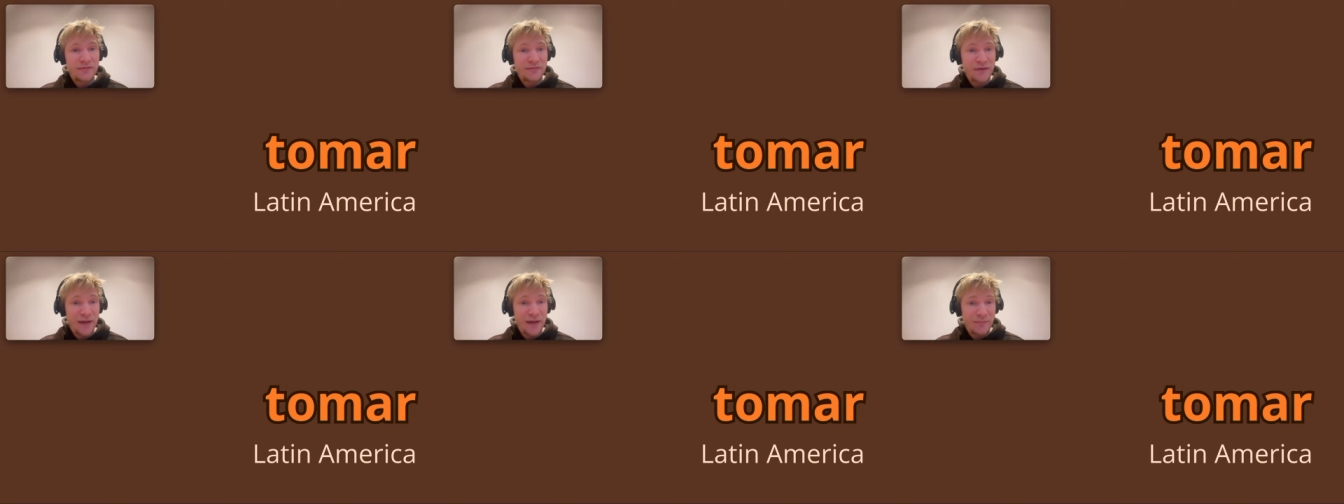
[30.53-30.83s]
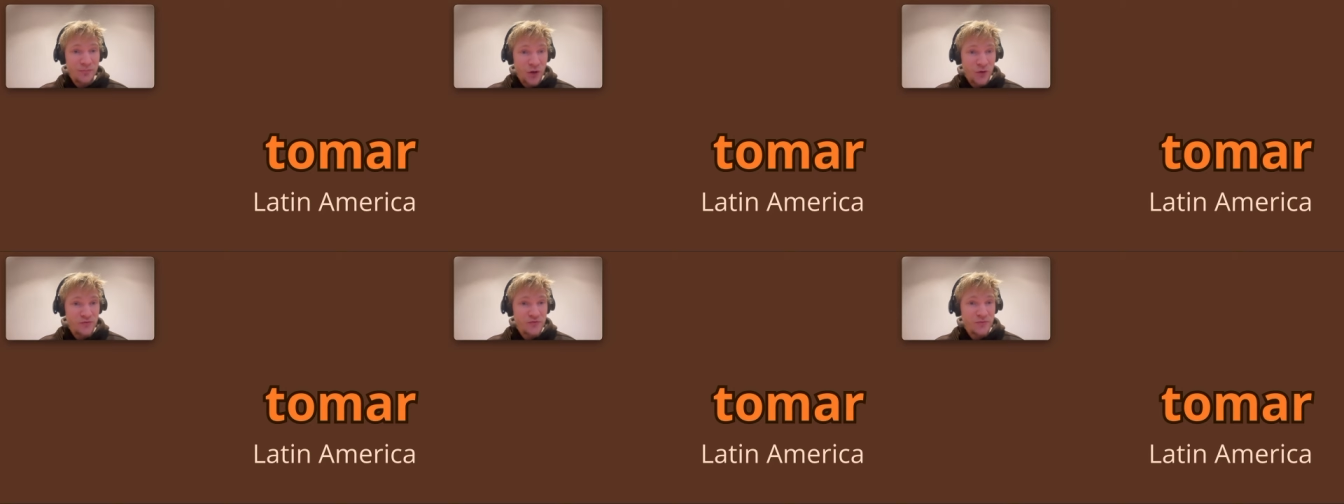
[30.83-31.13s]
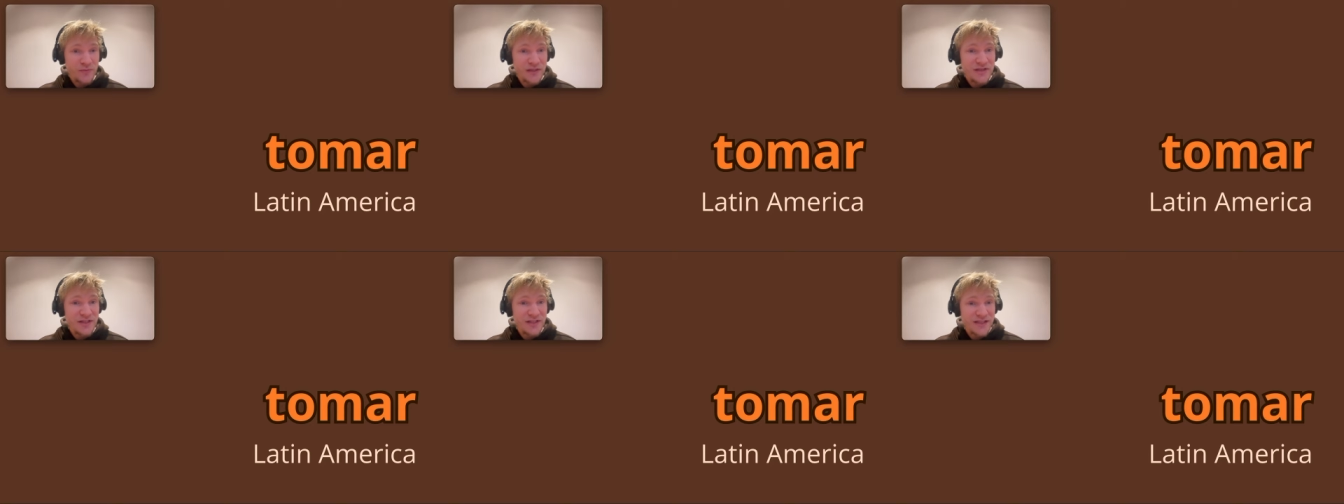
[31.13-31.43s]
they both
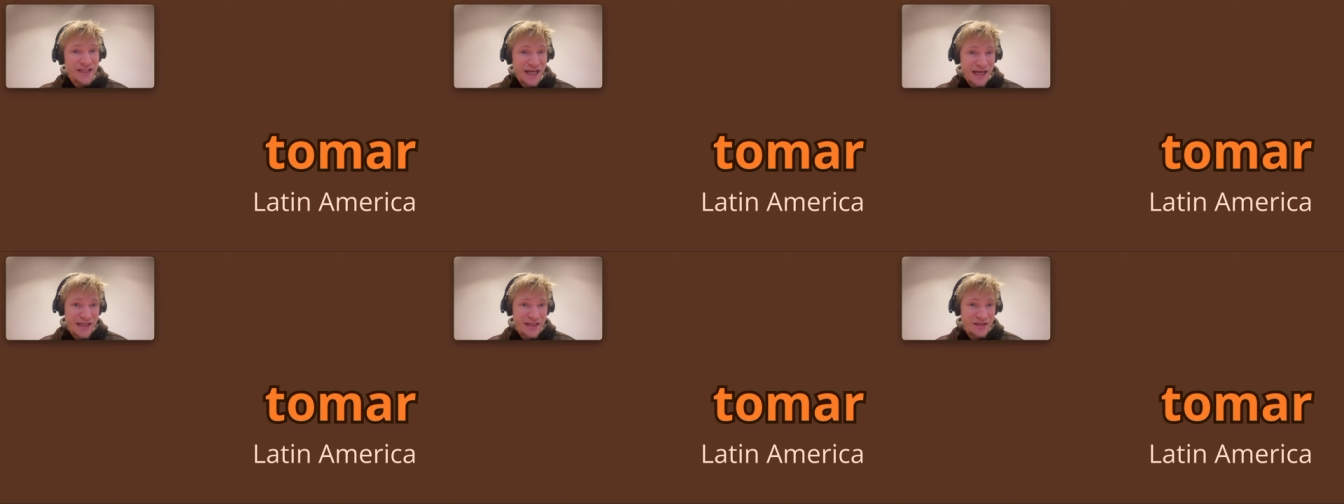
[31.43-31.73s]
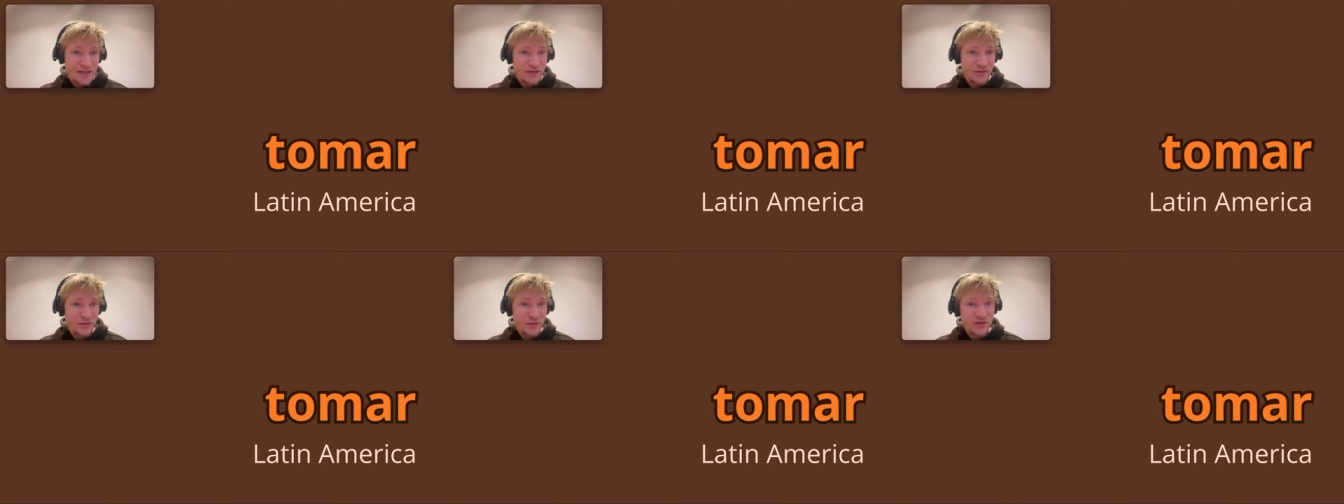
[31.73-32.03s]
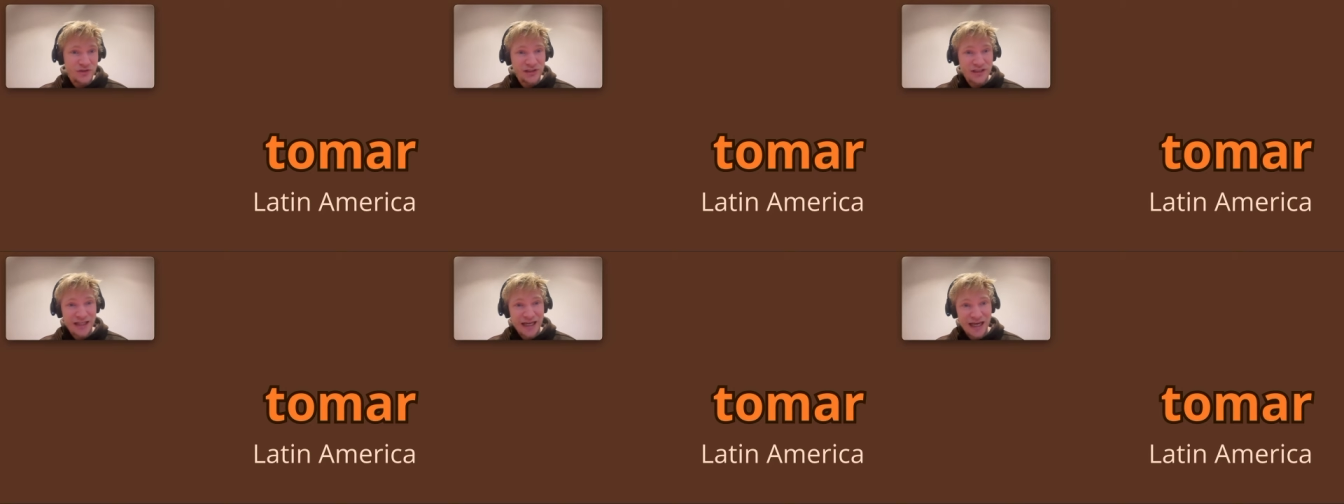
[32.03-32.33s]
mean to take or
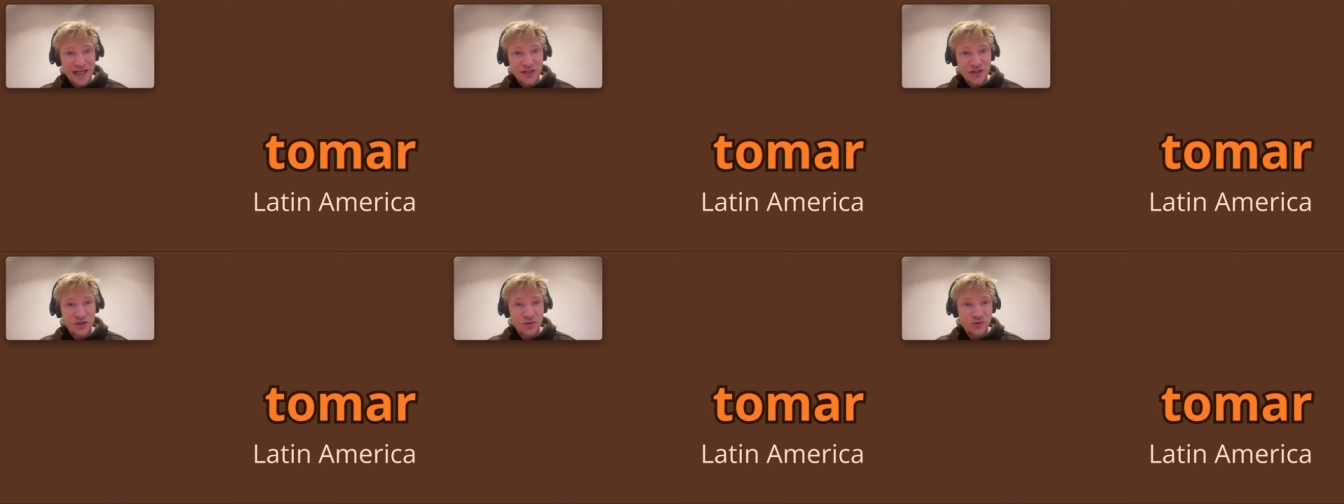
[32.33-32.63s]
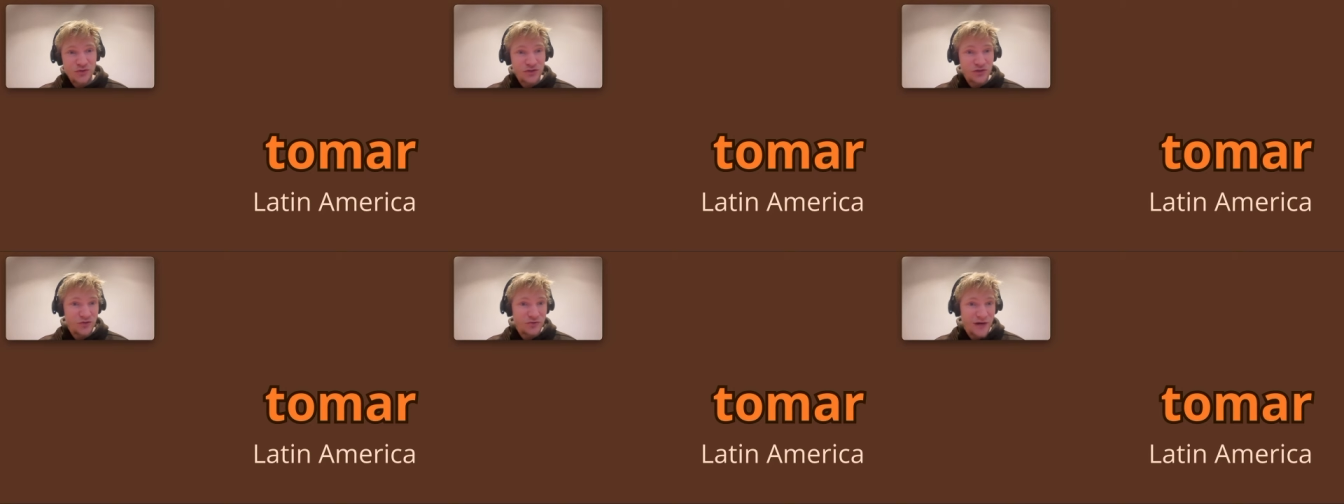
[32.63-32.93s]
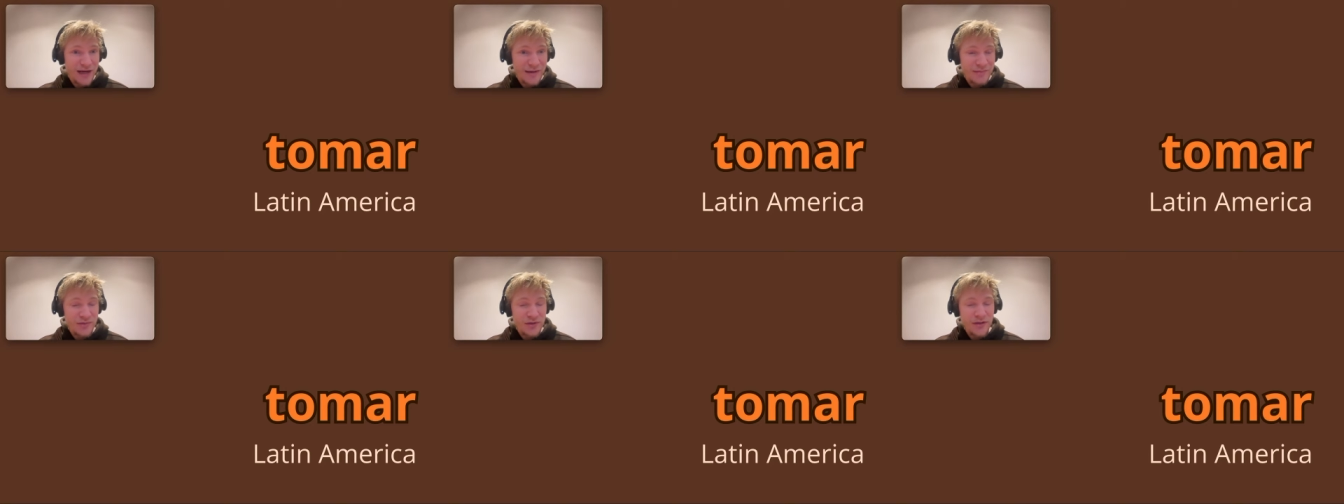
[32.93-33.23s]
to catch or to
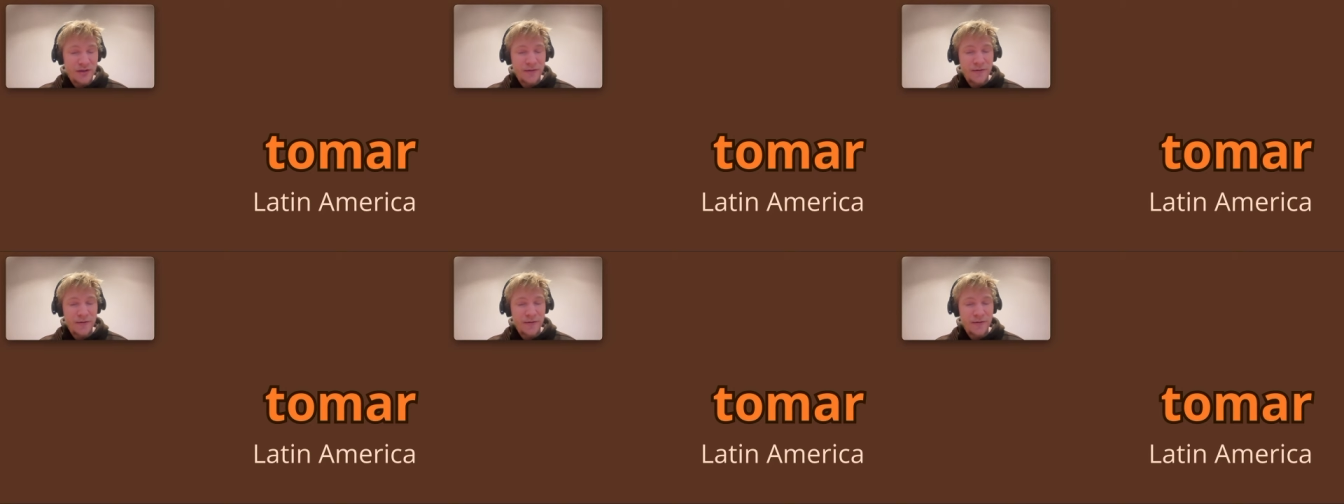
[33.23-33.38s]
grab,